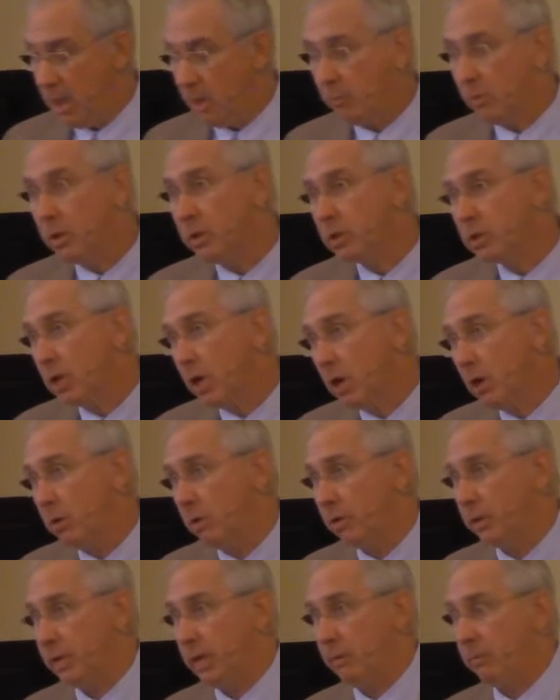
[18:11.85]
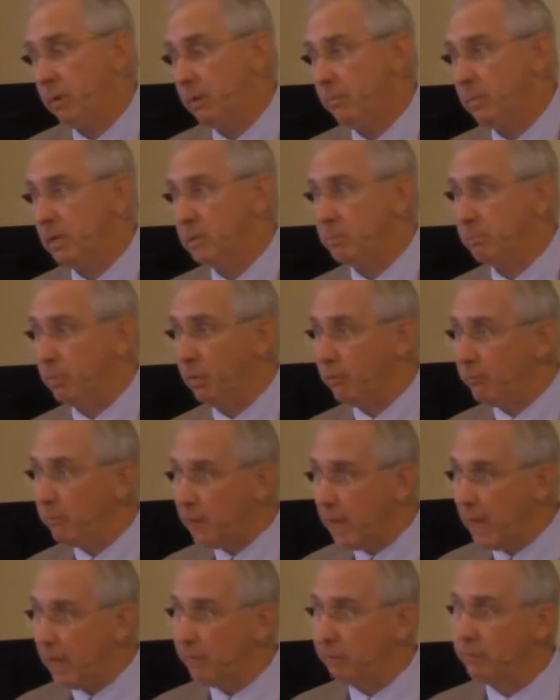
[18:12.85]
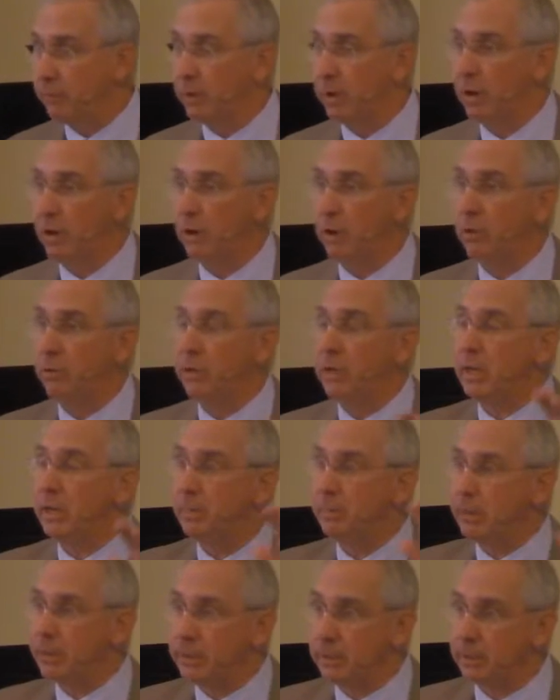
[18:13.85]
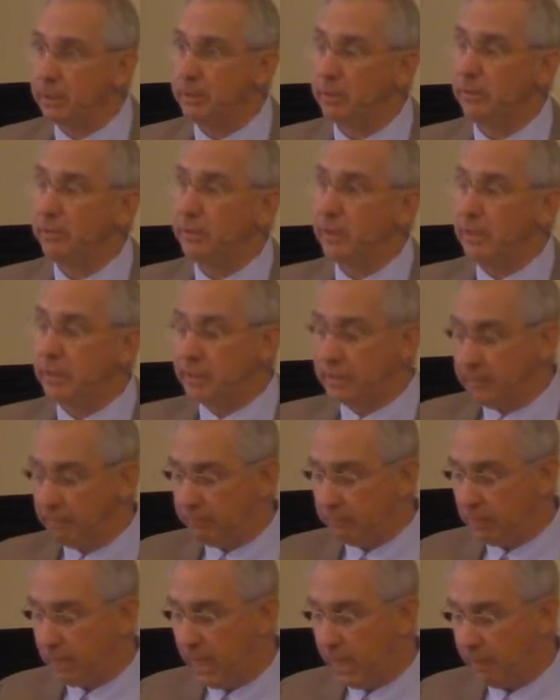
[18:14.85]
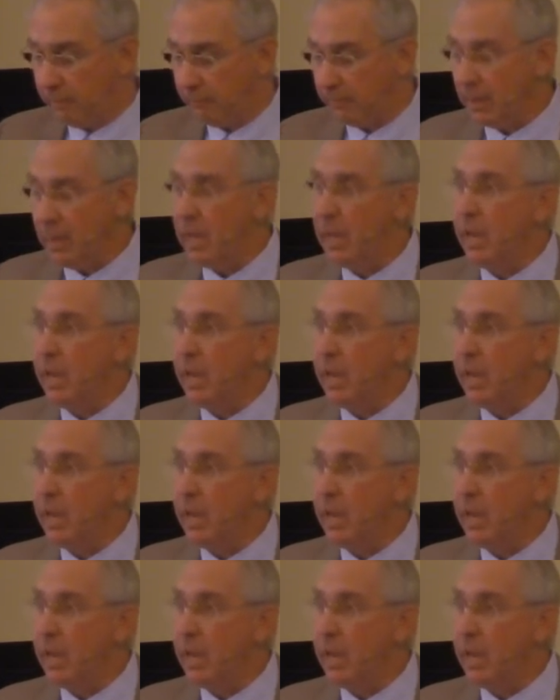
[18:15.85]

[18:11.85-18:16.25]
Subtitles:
We're told that we must provide for our own in the material things of life.